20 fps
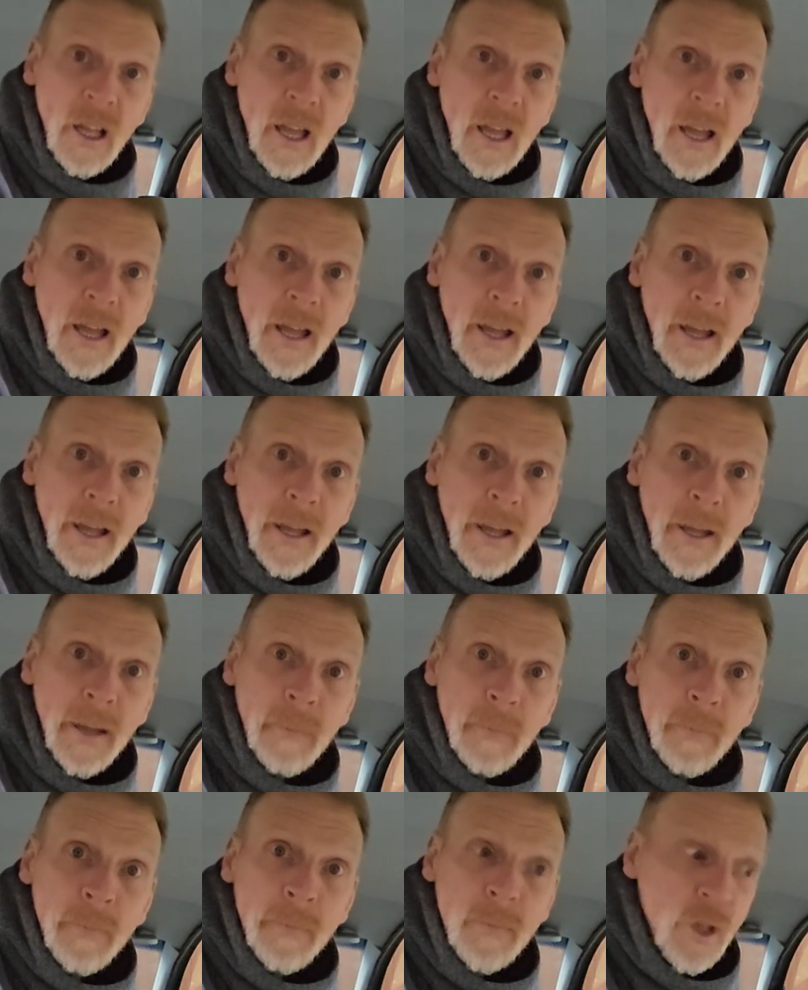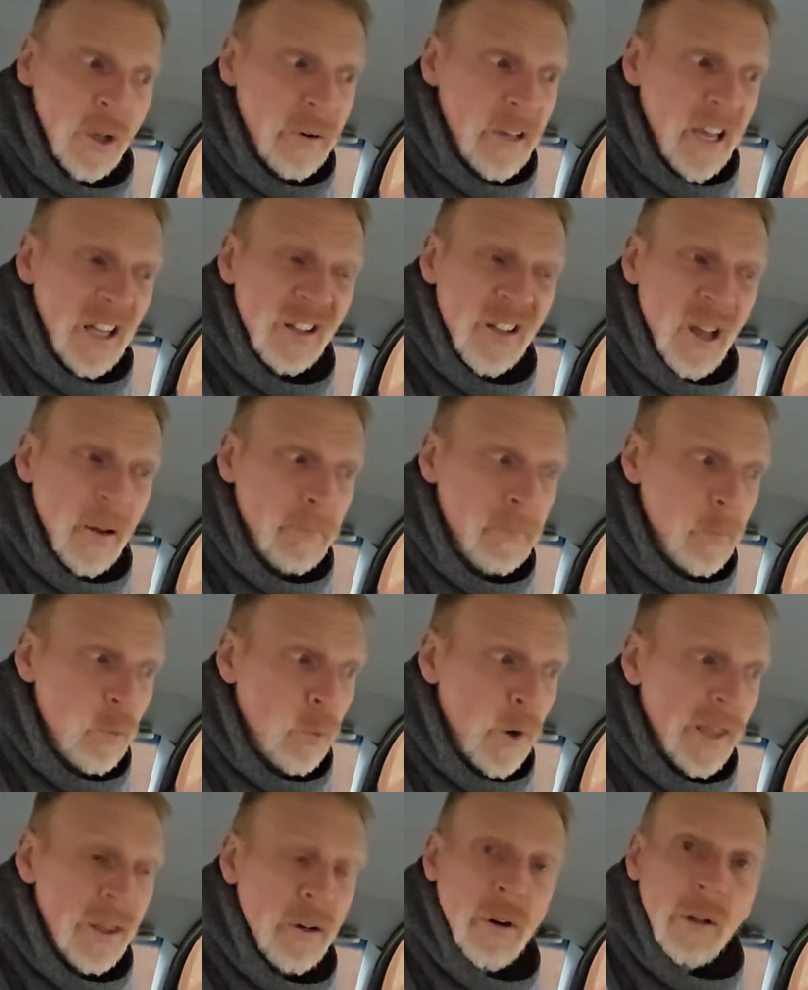So yeah,
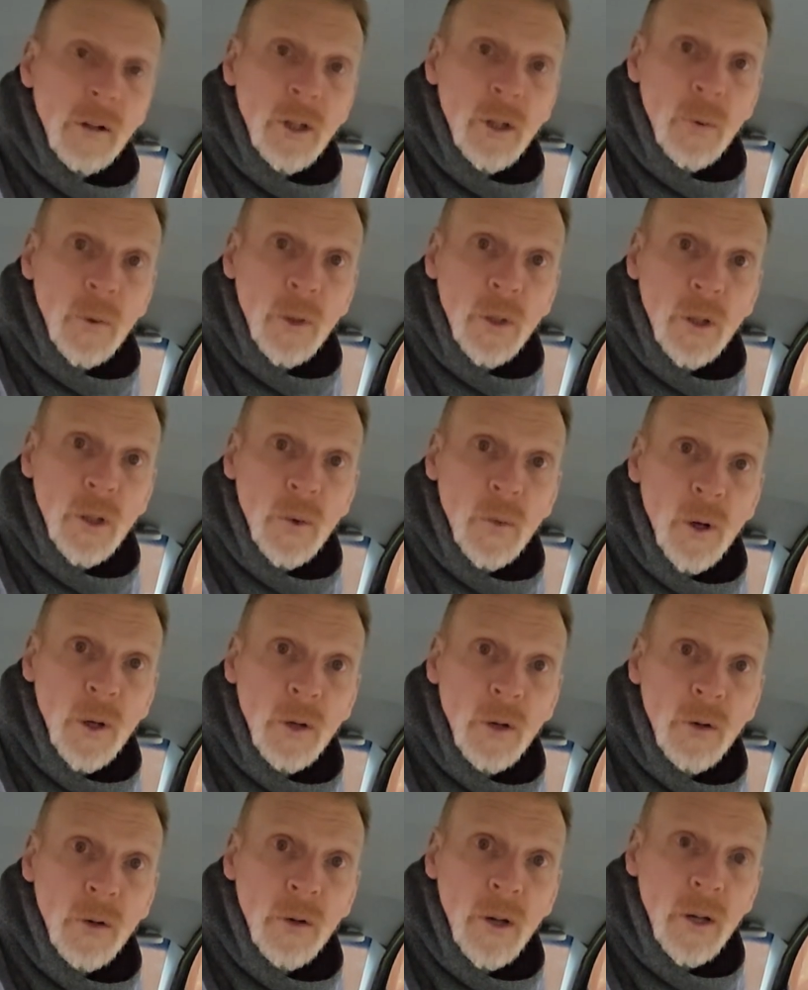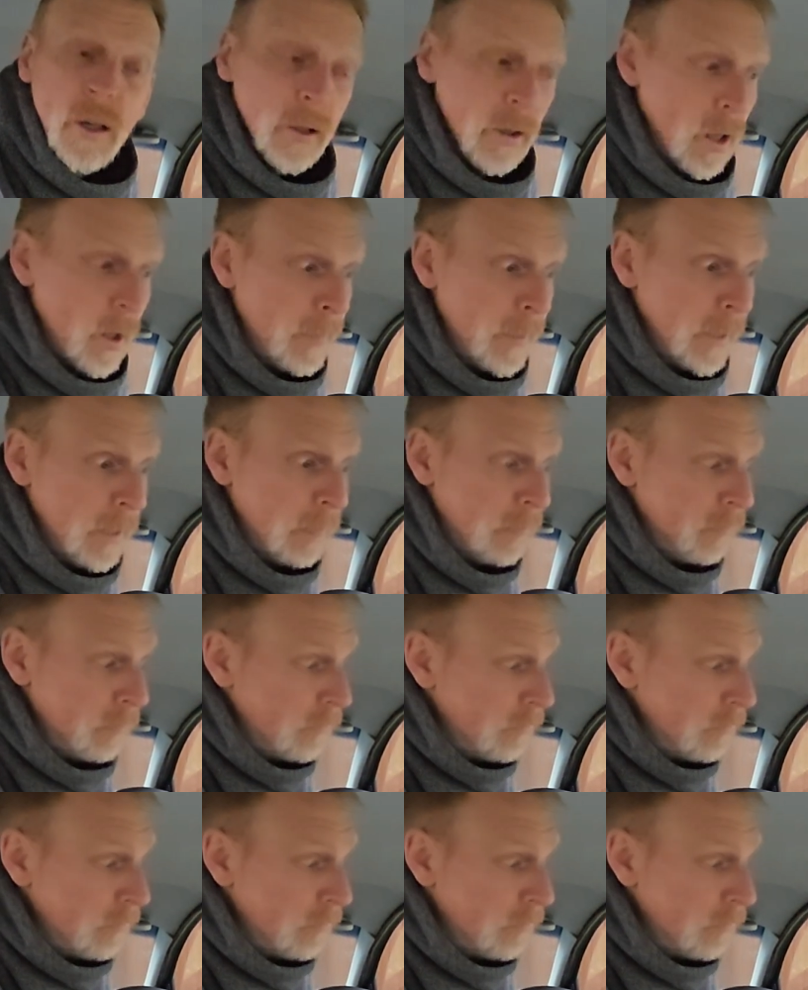whether I'll do another one or not, I mean,